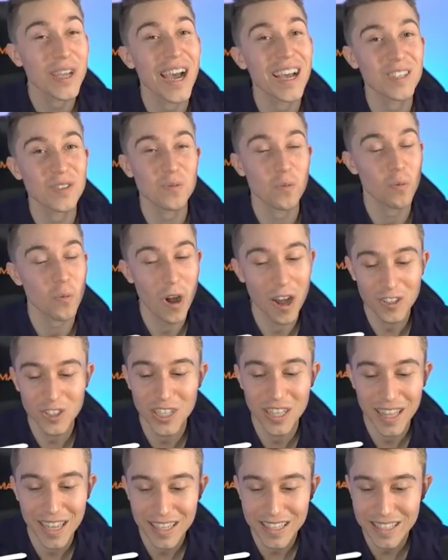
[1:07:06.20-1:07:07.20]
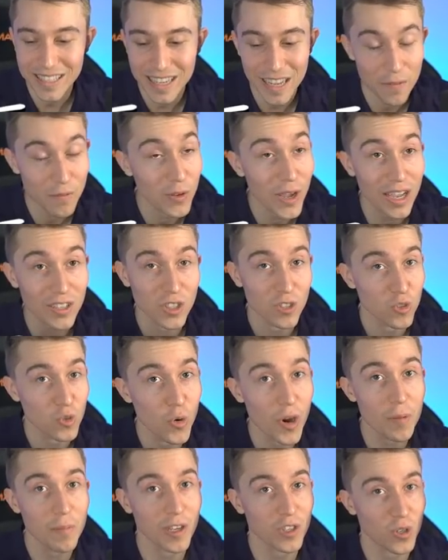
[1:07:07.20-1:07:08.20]
you guys watching this. If you guys
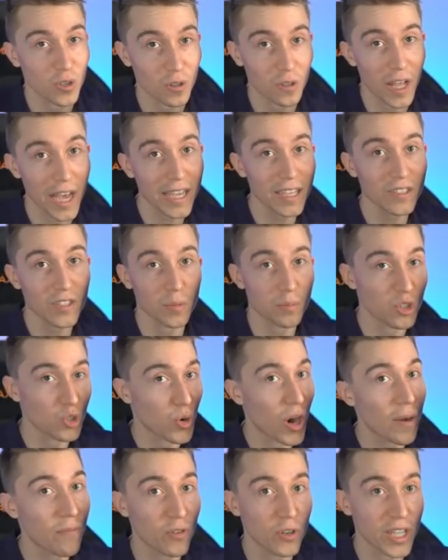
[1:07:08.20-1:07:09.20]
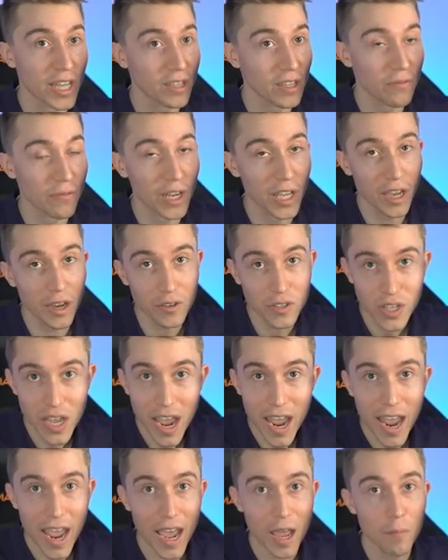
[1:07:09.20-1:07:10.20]
enjoyed, make sure to like, subscribe for daily videos.
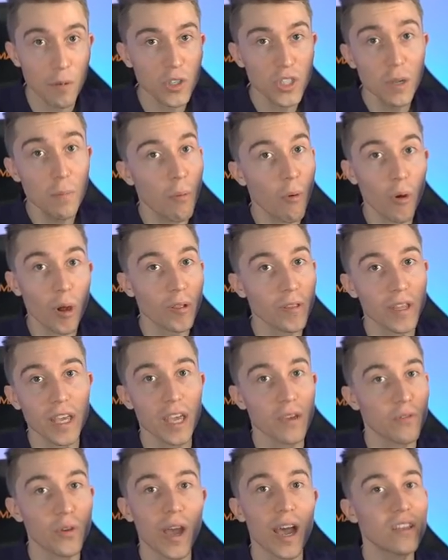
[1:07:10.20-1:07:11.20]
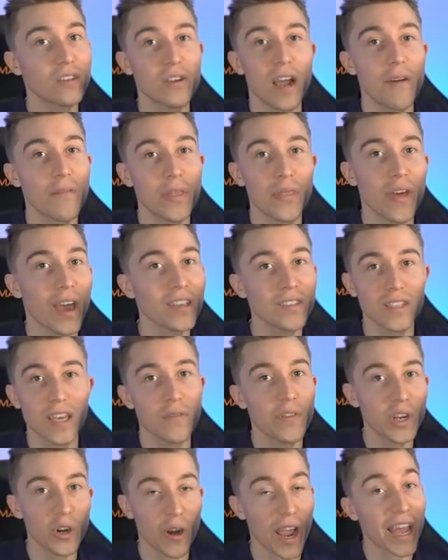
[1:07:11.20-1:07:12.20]
And most importantly, if you guys are having
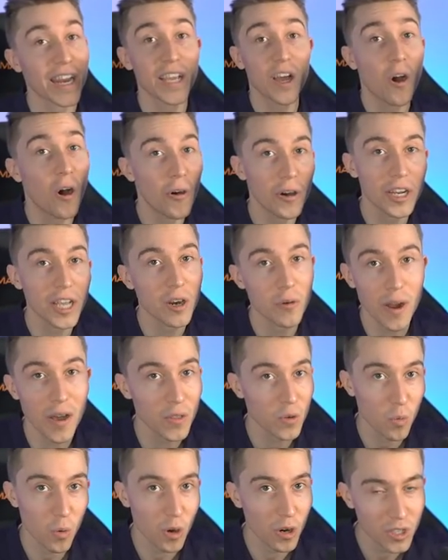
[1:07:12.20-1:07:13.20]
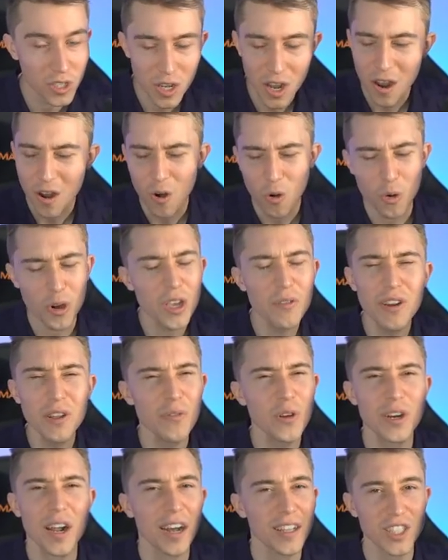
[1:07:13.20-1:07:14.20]
Thanksgiving or any holiday around the world, or even
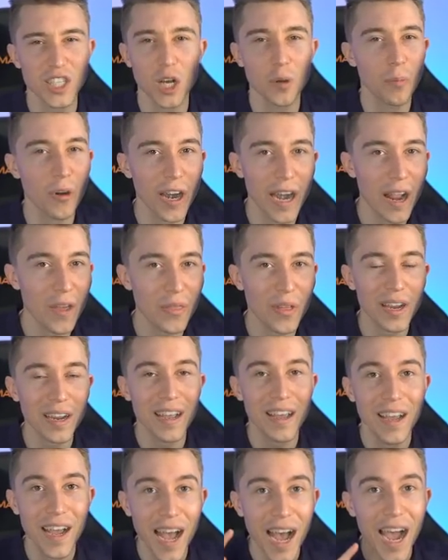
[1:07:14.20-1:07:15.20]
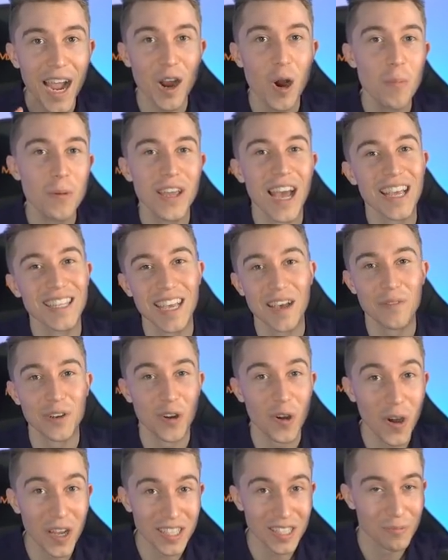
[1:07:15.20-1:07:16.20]
if you're not celebrating anything, I hope you guys have
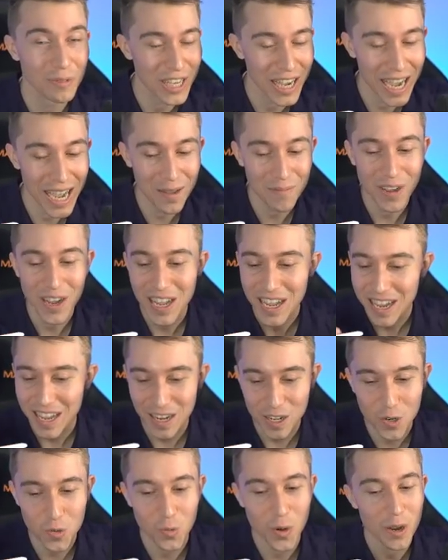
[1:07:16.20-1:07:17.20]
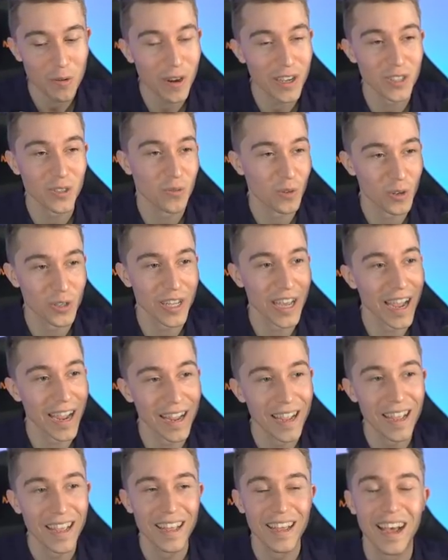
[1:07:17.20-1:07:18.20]
an awesome time and a great rest of your
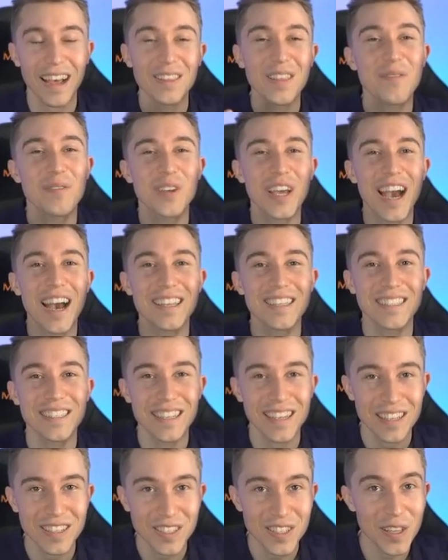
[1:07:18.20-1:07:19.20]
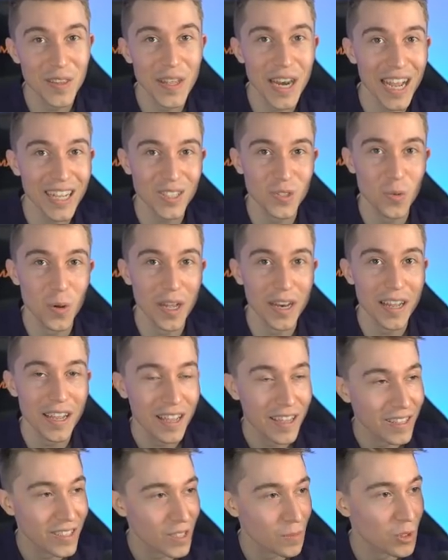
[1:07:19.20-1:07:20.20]
day. I love you guys. See you in the next one.
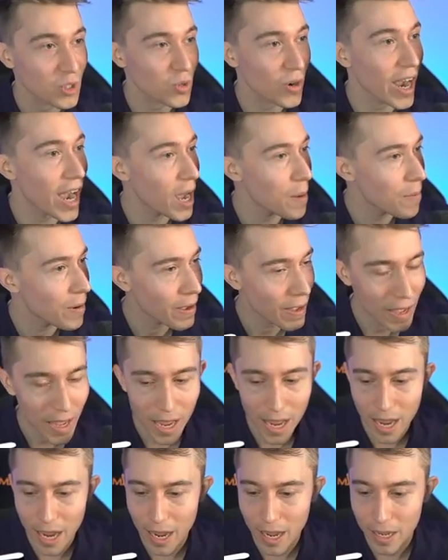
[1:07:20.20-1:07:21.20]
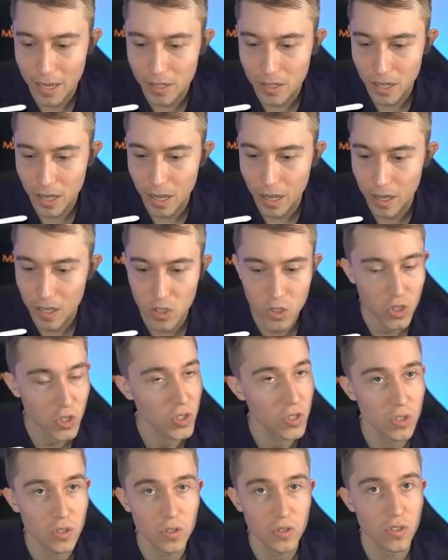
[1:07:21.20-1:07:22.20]
Subscribe and uh,
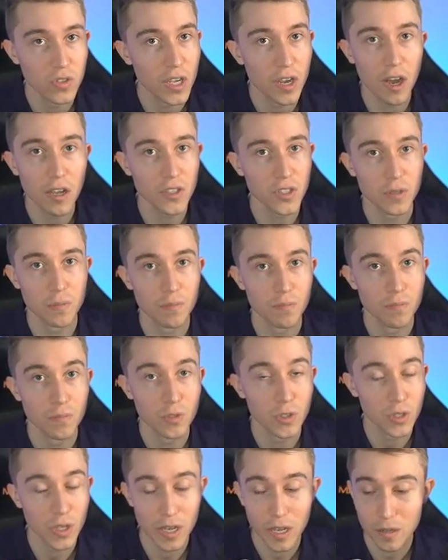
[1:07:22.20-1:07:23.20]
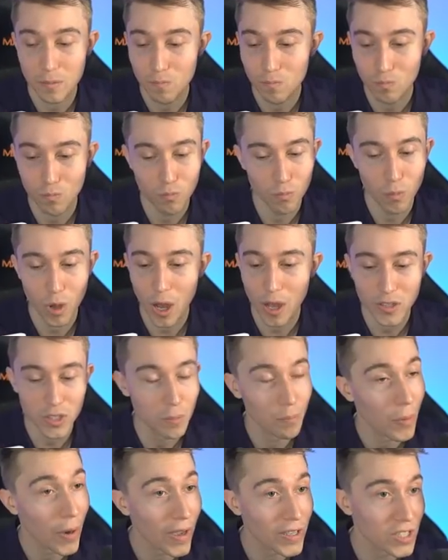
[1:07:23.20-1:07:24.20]
just stay awesome. Stay
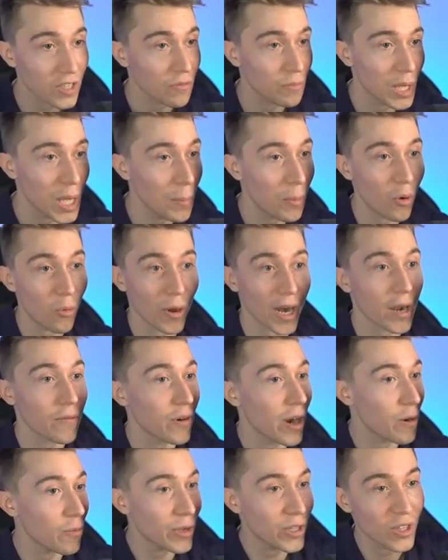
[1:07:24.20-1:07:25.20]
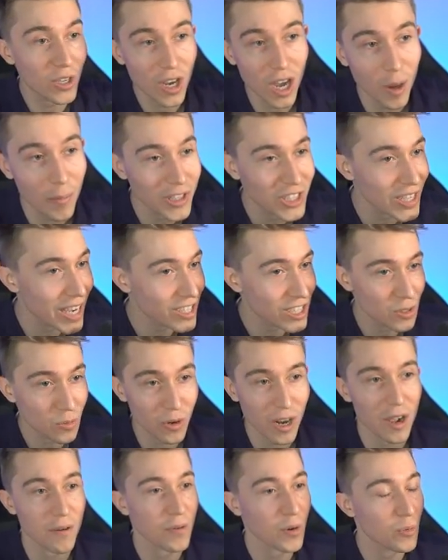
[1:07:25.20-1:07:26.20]
awesome, positive people. Whenever I read the comment
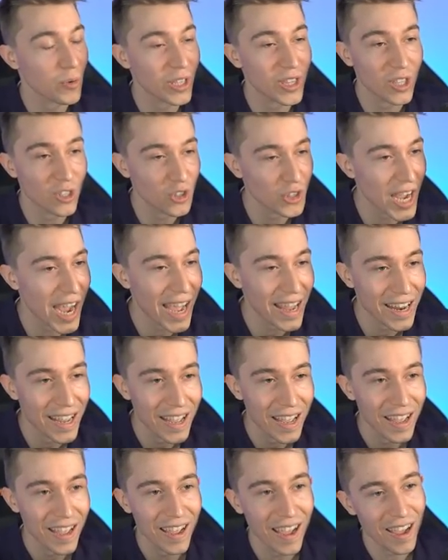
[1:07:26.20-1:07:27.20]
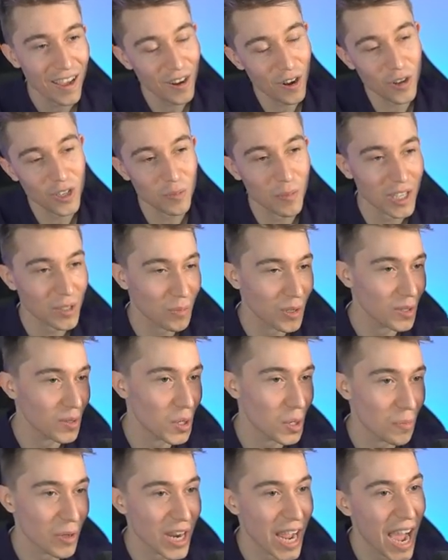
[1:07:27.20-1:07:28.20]
section, whenever I read the chat, it always makes me a
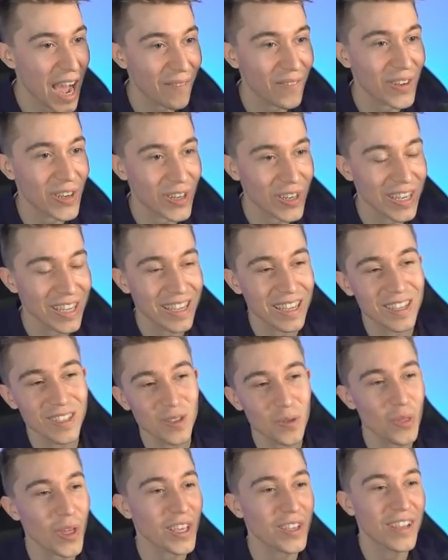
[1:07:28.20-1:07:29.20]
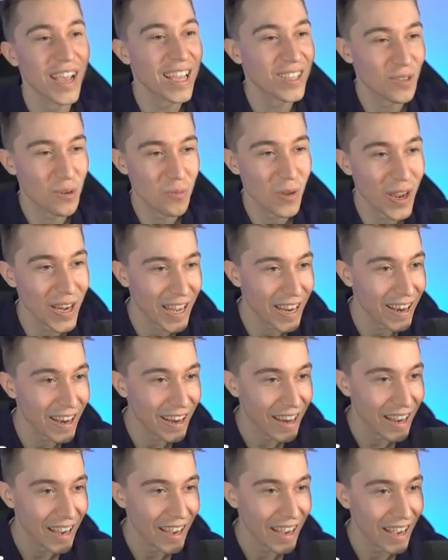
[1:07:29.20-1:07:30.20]
little bit happier. So thank you guys for being
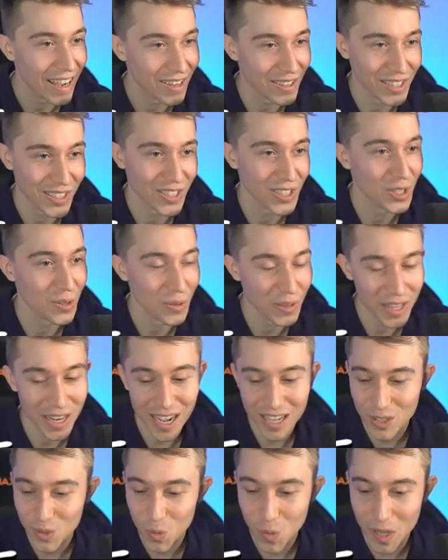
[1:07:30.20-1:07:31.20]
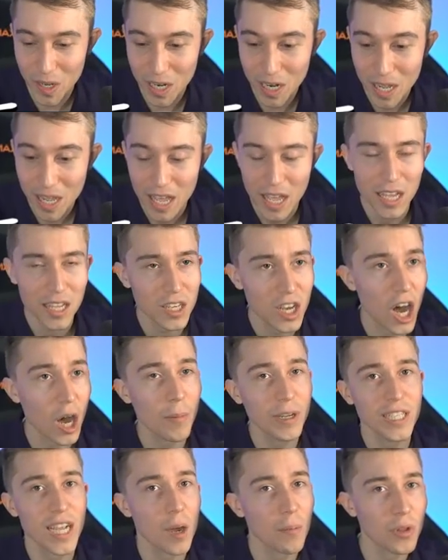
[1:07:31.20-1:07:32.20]
here, and I'll see you in the next one.
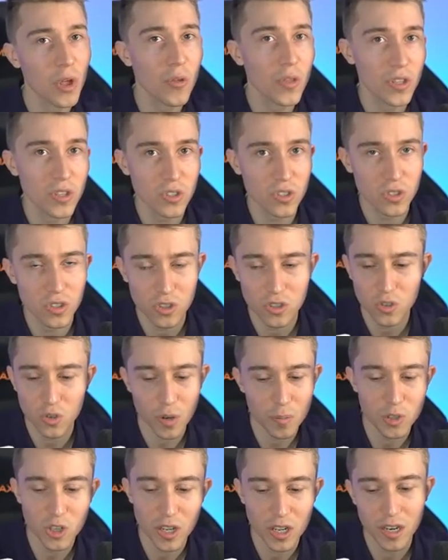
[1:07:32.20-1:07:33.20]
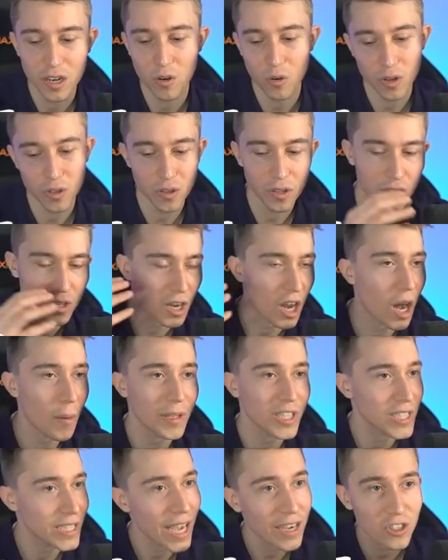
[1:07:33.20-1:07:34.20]
Comment down below in the description or in the
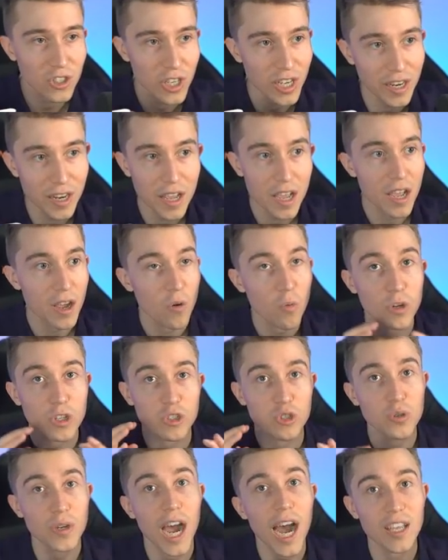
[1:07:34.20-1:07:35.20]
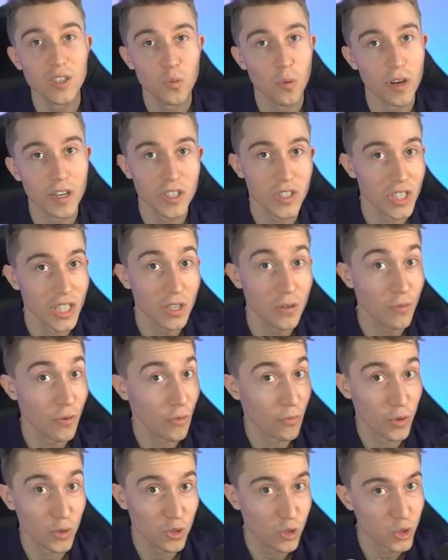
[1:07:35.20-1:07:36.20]
comment section what you guys want to see
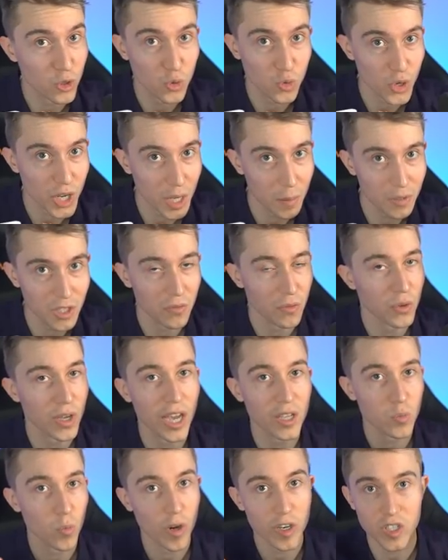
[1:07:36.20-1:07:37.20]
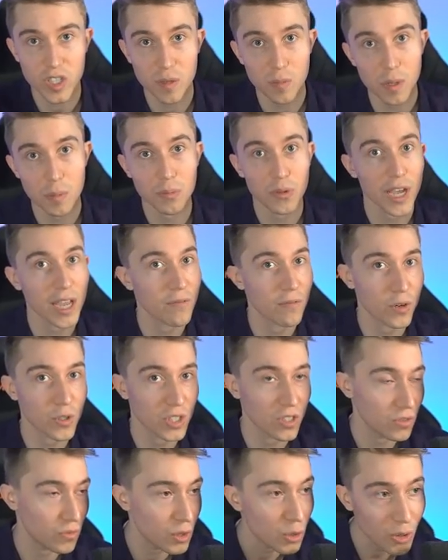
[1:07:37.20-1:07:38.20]
for future streams. If you guys want to see me playing
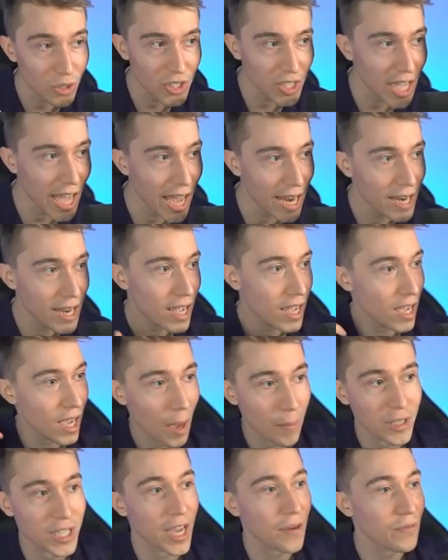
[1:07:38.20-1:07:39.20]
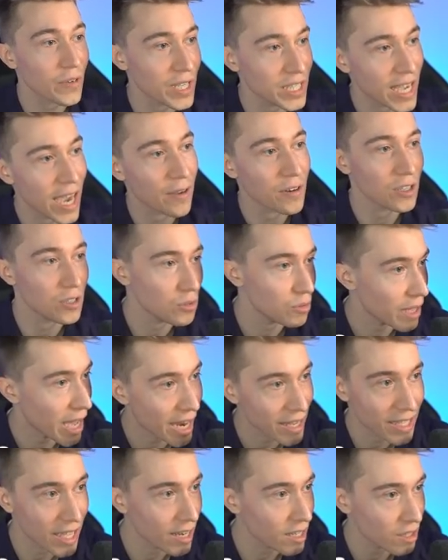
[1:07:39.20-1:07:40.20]
versus viewers again, I'm definitely down to do
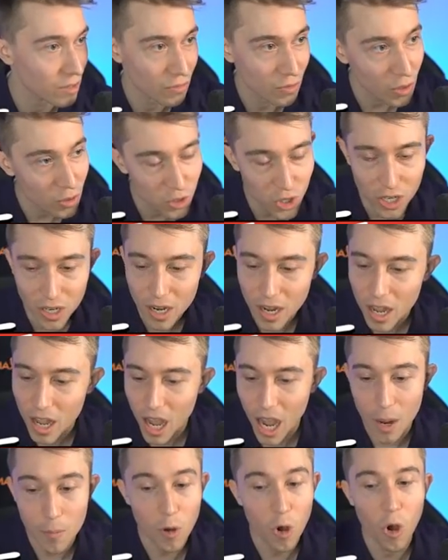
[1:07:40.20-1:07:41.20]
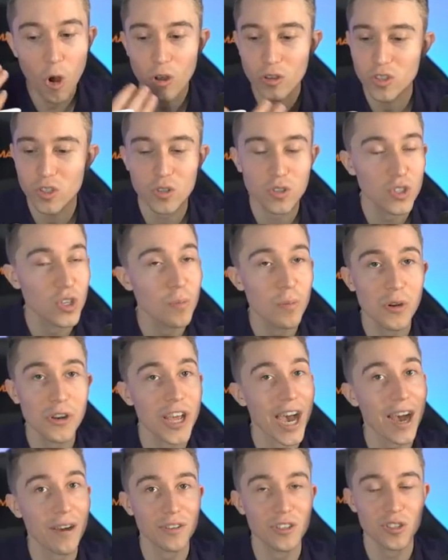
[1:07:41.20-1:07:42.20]
that again in the future. I'm also super
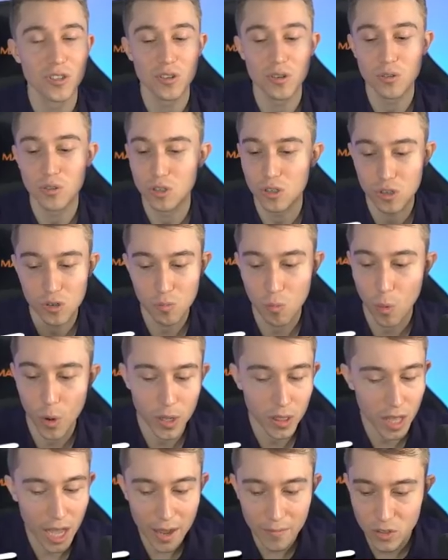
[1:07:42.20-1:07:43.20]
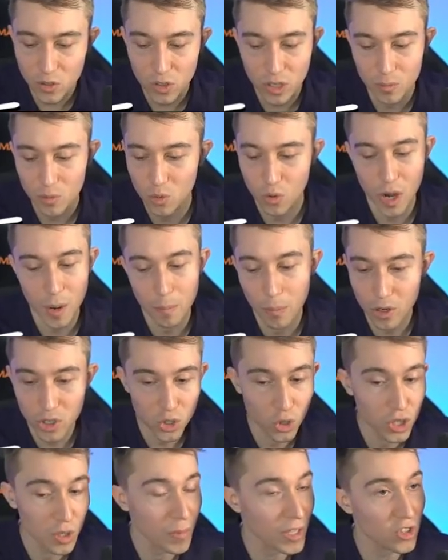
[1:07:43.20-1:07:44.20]
down to do more live streams where I
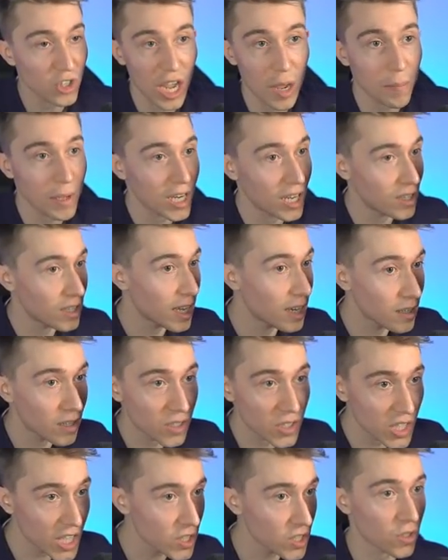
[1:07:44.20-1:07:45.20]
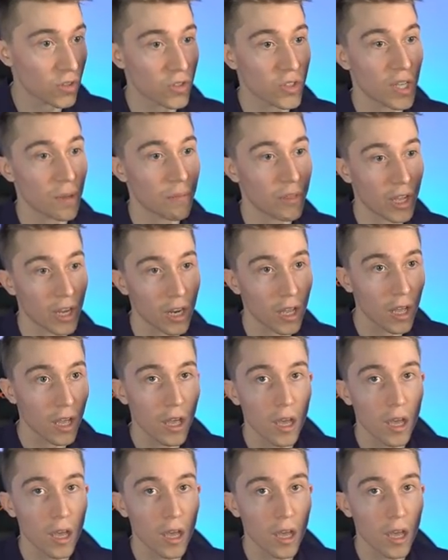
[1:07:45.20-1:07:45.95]
push Ultimate Champion at the end of the season or something.